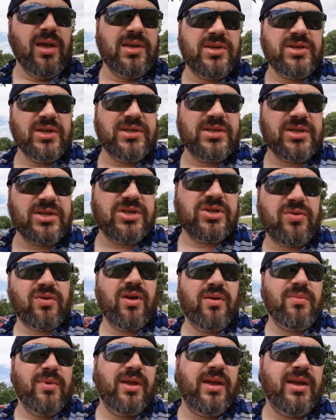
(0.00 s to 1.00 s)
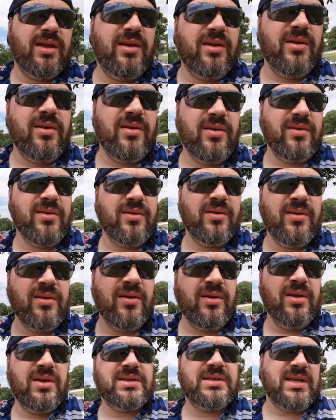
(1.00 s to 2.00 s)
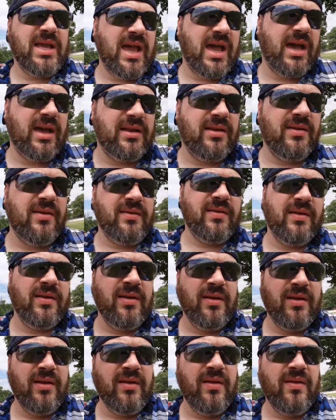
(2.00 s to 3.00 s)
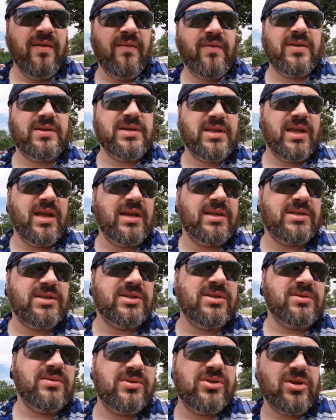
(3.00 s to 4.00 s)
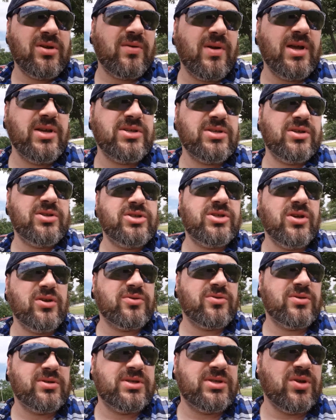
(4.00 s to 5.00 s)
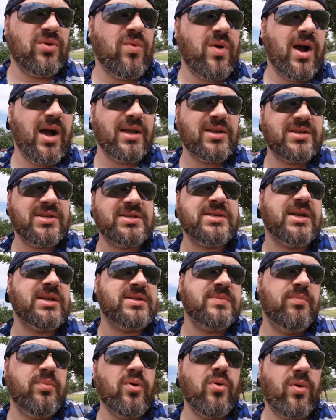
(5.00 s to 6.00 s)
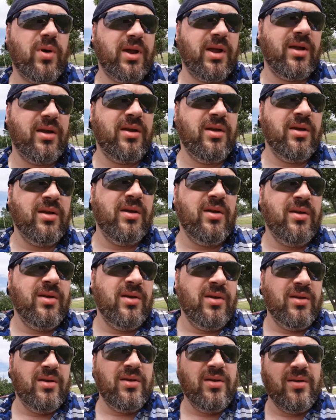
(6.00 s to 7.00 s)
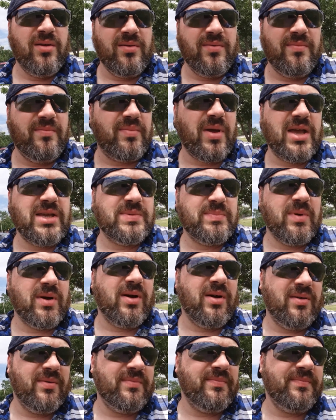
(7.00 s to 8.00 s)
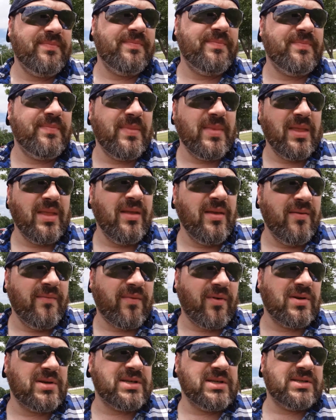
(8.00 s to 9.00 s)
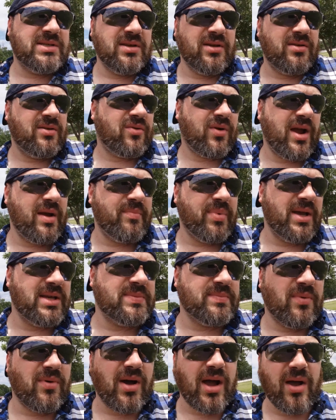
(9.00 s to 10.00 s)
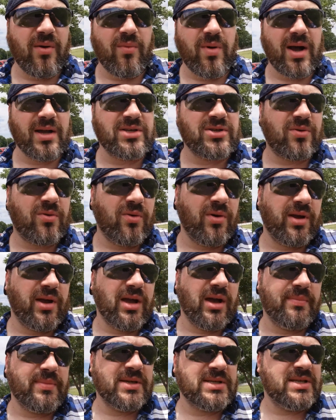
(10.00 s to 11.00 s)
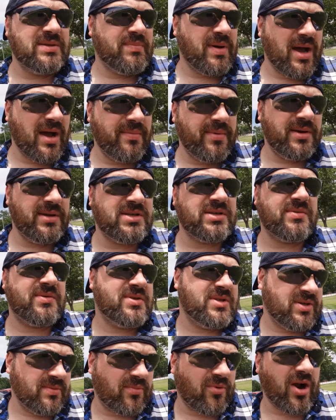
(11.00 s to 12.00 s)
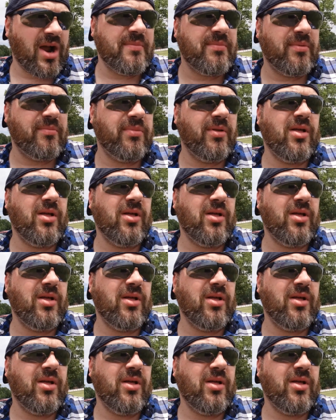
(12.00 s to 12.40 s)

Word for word: It's just extremely sad for today's generation of children to watch such boring baseball versus the great baseball I watched growing up. This is Bobby. So subscribe